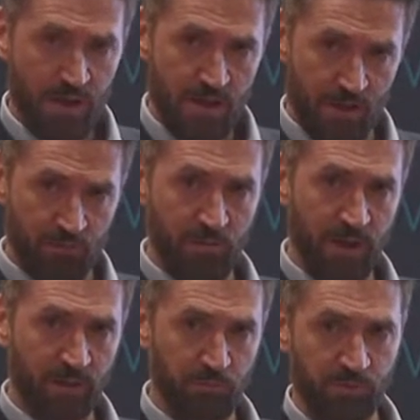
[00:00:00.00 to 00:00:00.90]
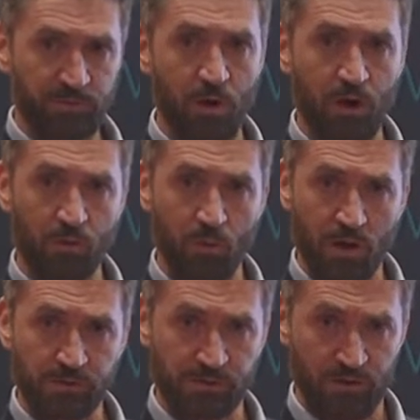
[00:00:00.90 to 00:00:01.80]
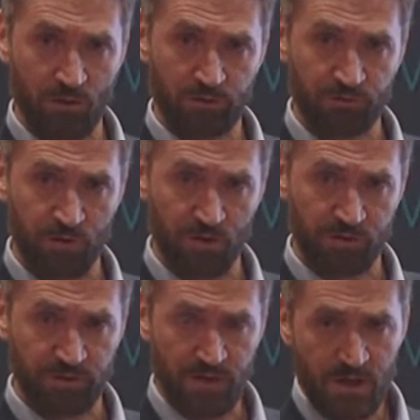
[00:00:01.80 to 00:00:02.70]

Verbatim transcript: that will make them respond well to those drugs.